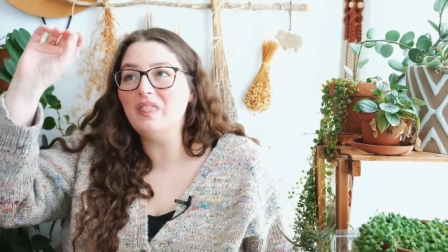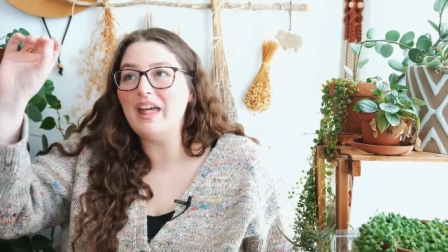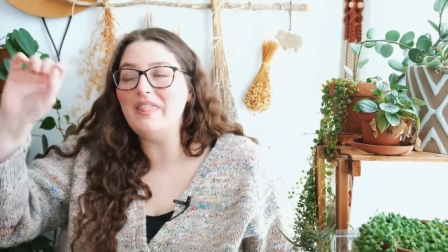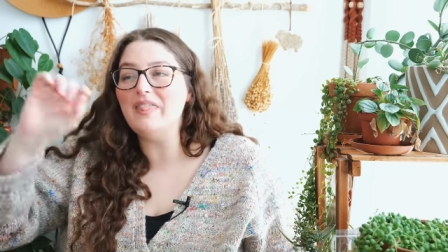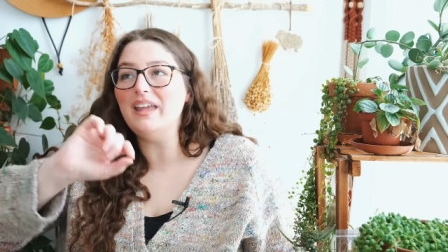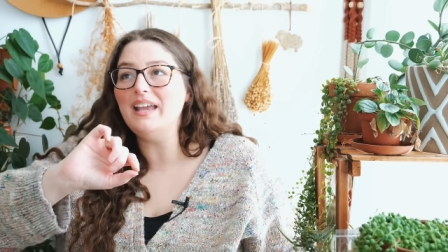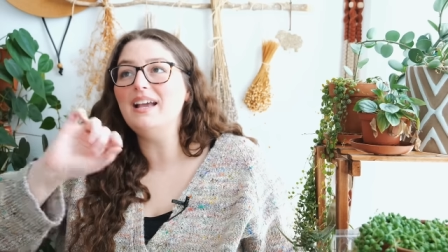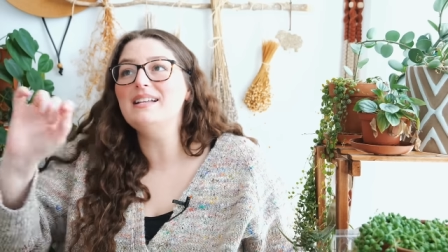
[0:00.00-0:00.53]
I
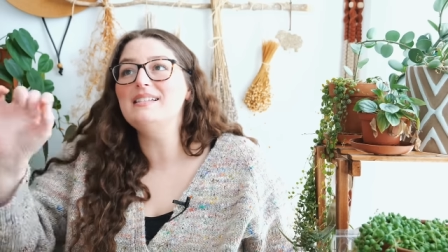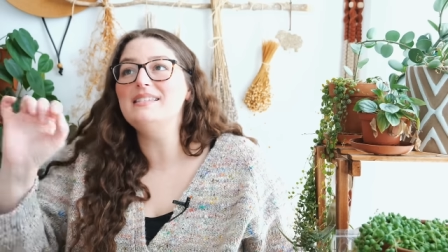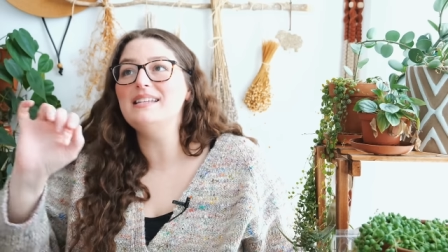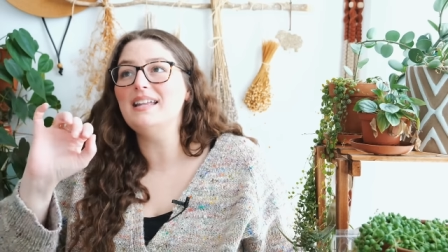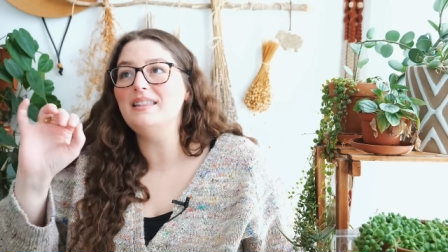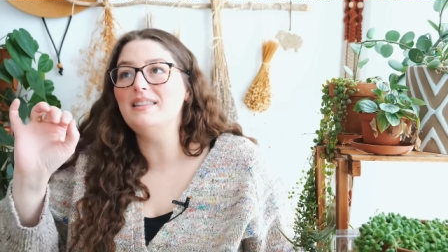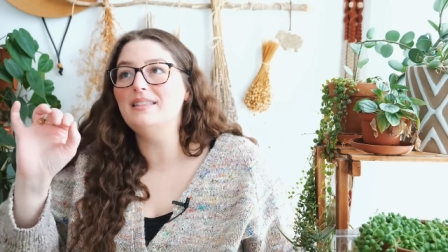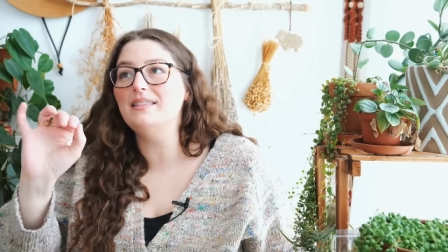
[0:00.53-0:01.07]
think I
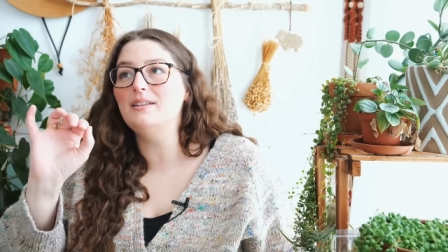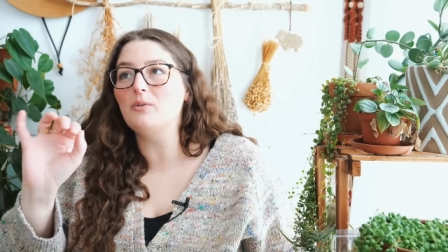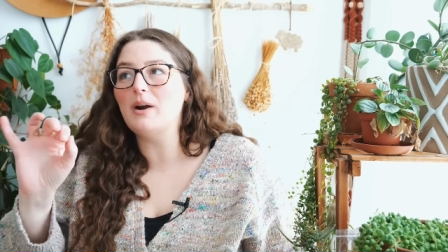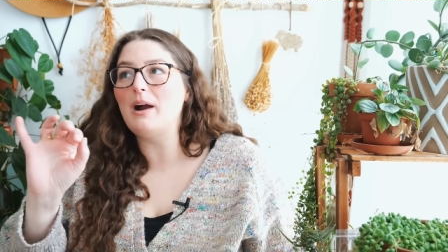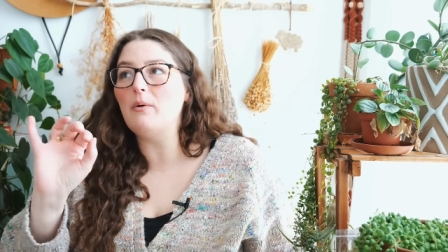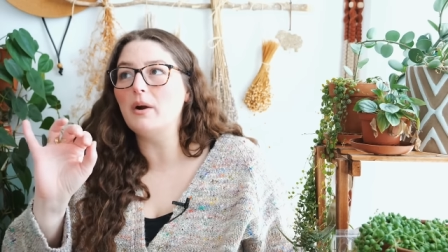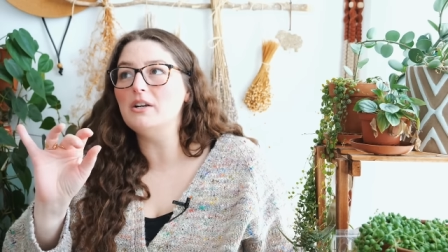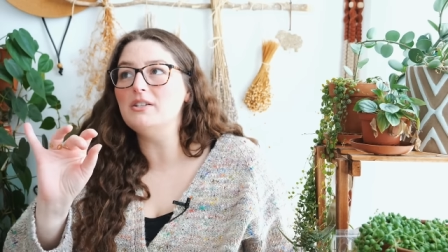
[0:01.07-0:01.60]
said the
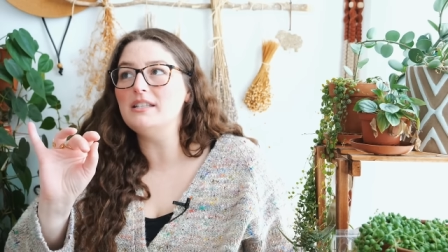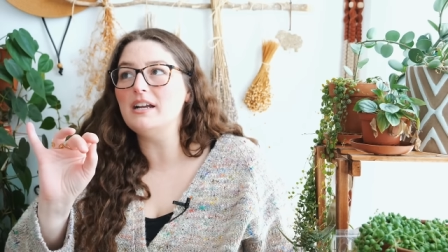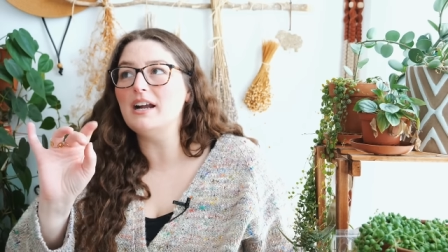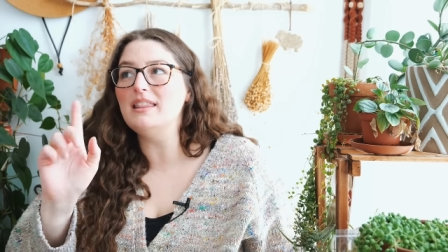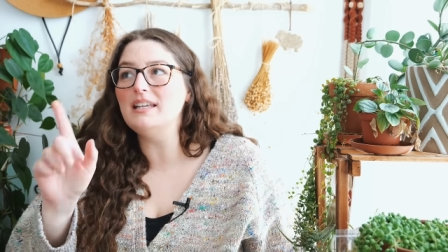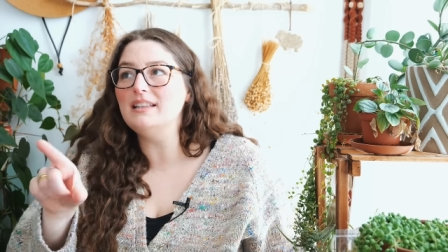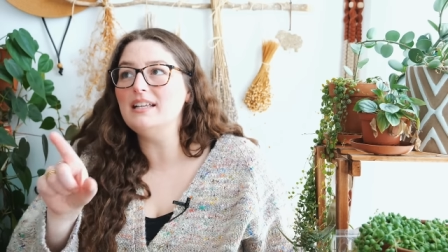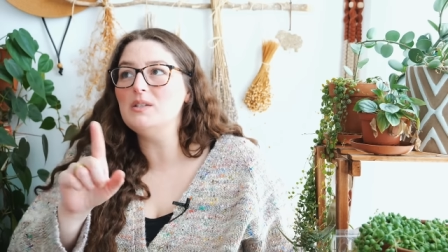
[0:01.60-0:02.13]
right words there.
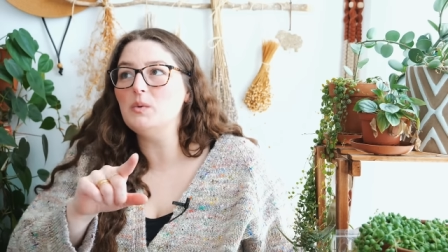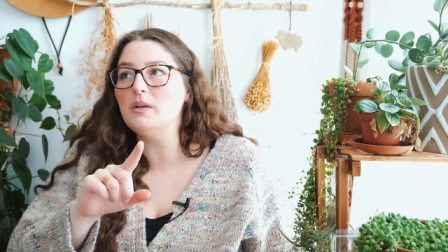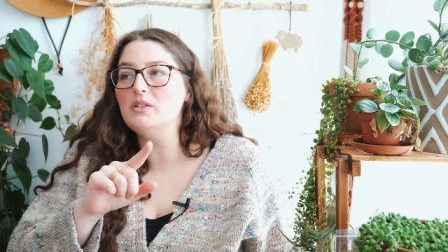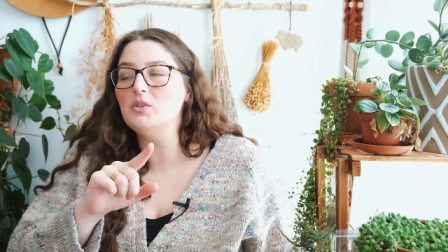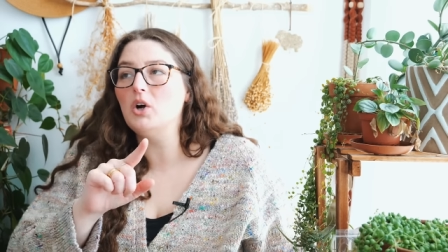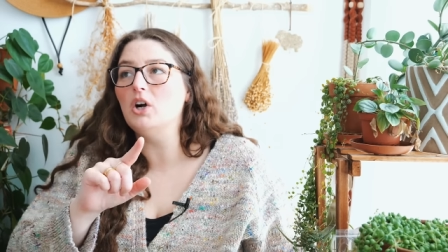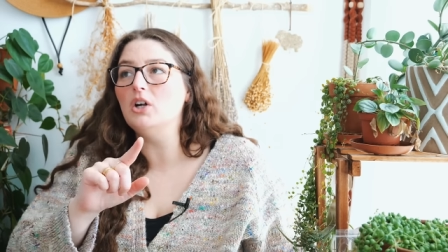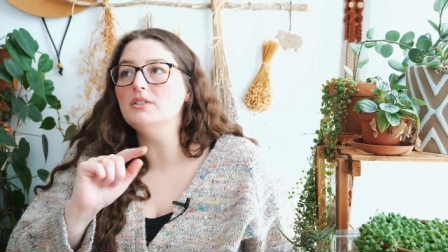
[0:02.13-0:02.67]
I think that's what
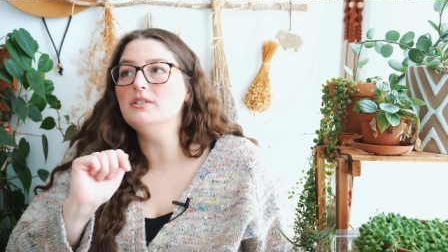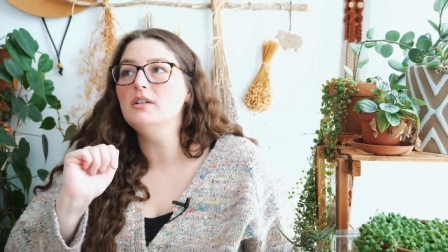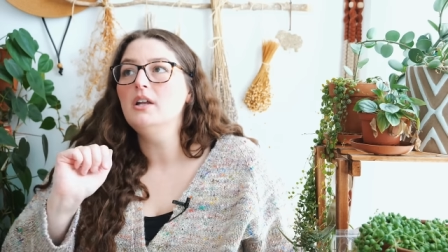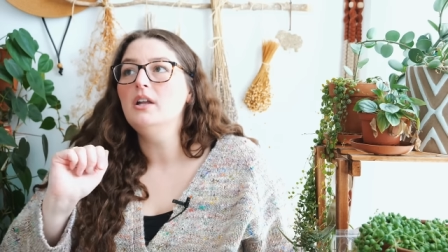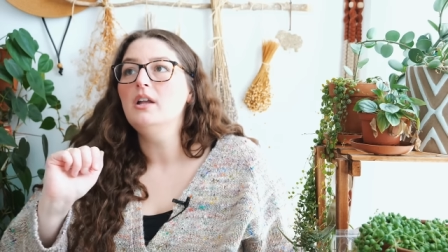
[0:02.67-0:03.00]
it's called.